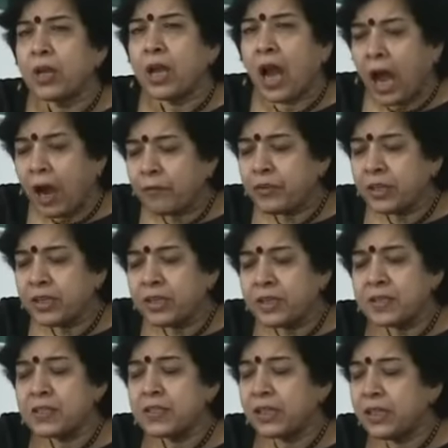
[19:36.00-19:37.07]
After
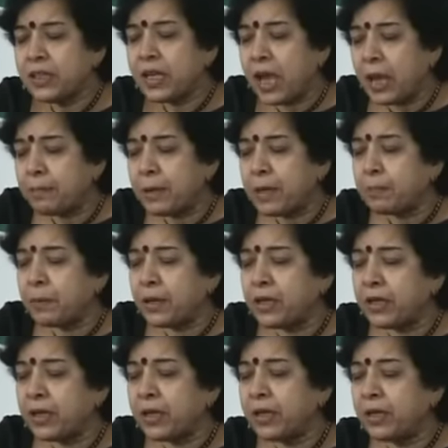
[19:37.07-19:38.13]
this in the epic
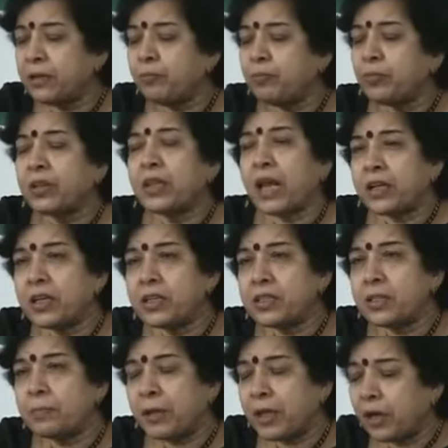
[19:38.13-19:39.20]
period that is
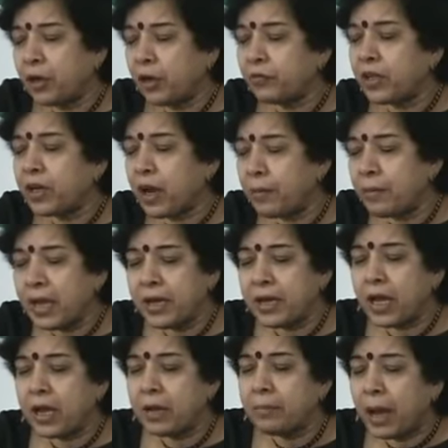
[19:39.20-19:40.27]
the period of the Ramayana
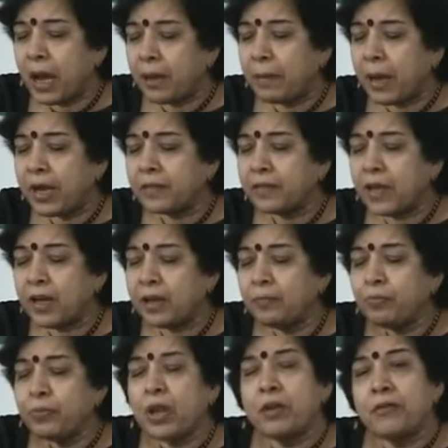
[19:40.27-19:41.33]
and Mahabharata,
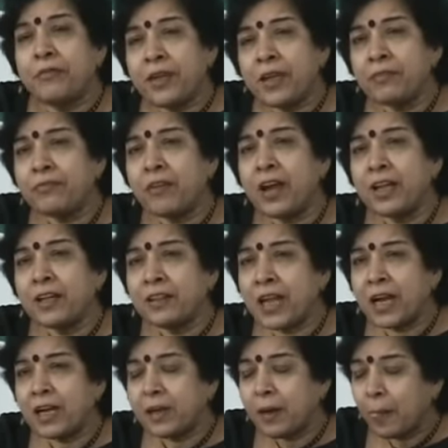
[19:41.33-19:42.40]
we find
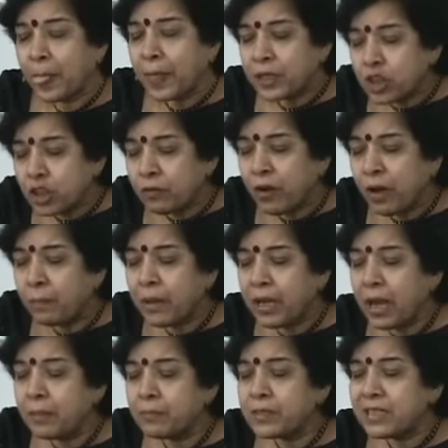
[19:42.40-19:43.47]
that Shiva
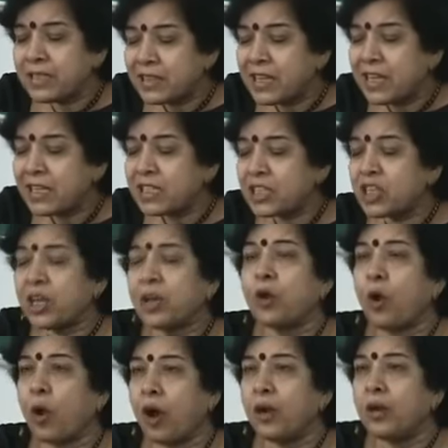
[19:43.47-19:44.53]
becomes a theistic
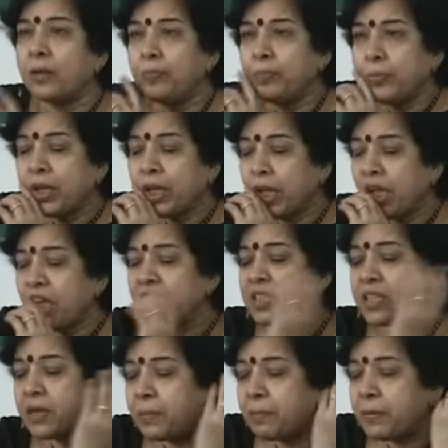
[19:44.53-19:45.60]
god. He is
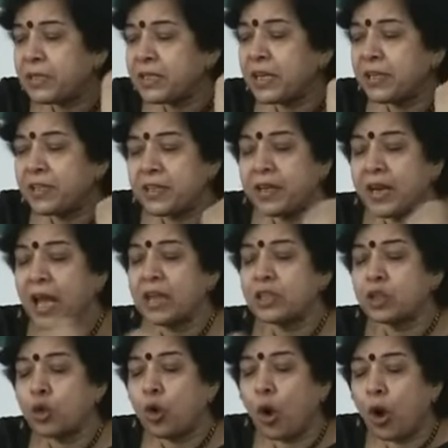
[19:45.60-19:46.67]
represented as
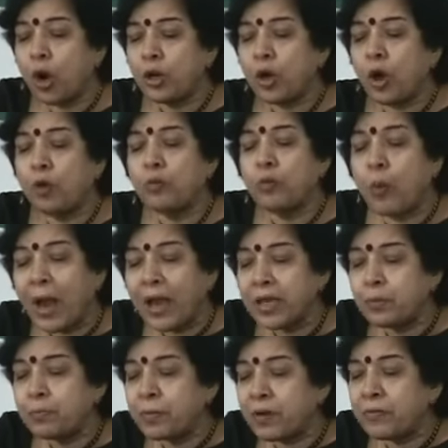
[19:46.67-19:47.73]
a god of
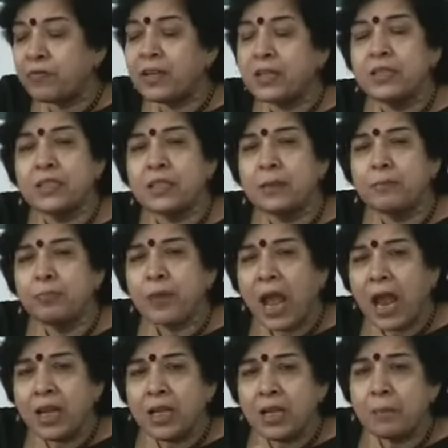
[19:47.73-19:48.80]
wide prevalence
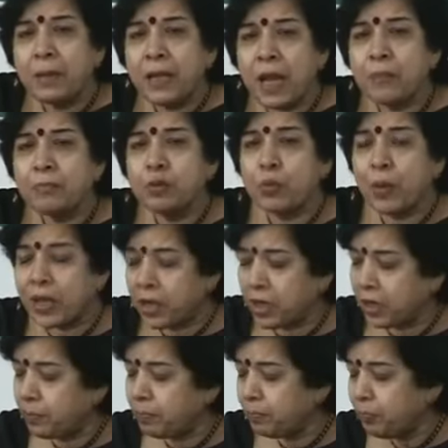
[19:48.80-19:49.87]
and he becomes
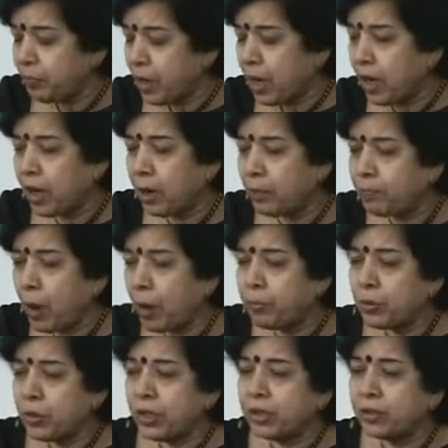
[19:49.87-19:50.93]
very uh,
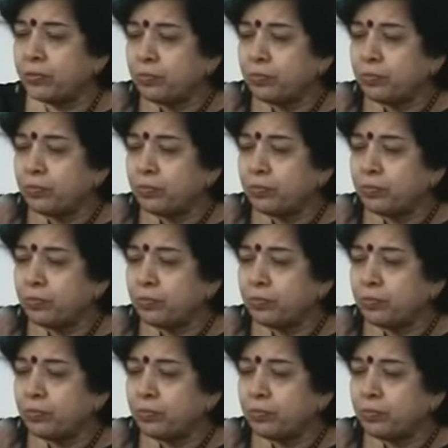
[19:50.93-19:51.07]
popular.